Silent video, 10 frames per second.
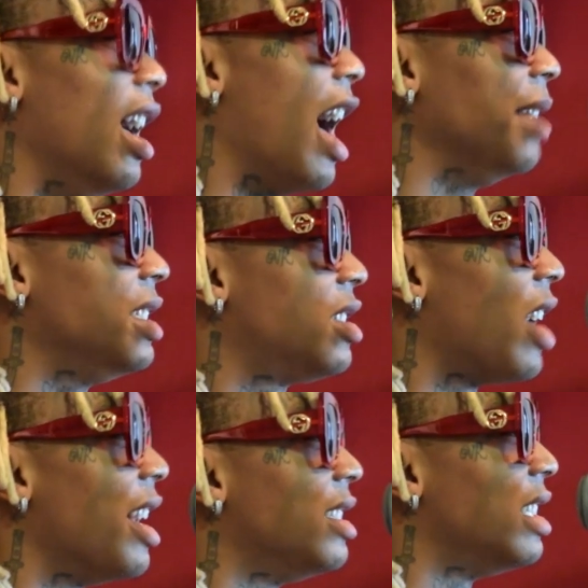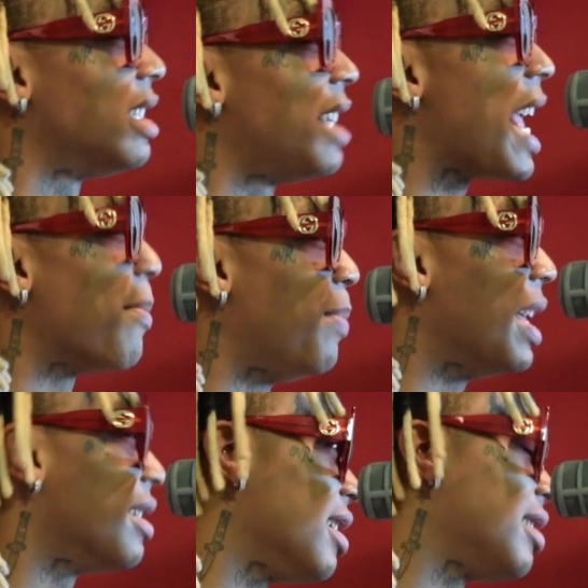I'm just trying to just stay
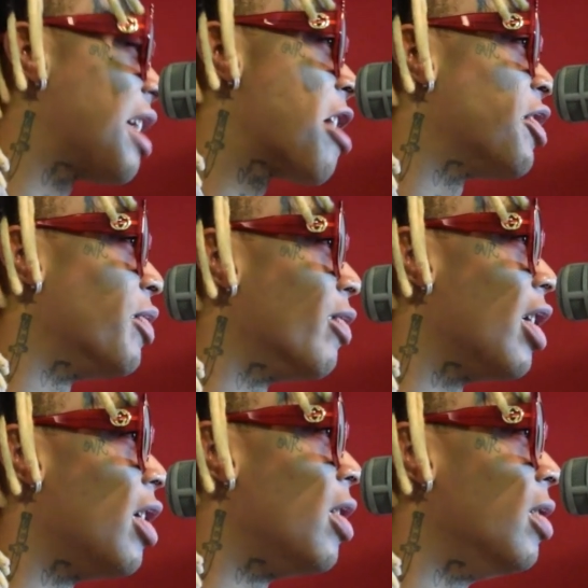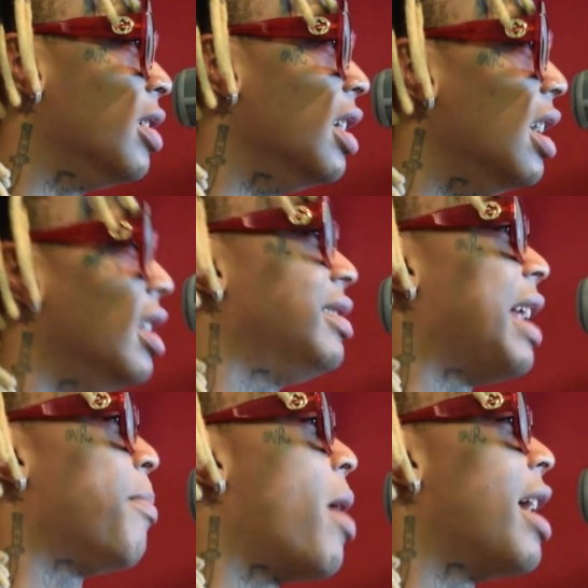busy, stay on the road, stay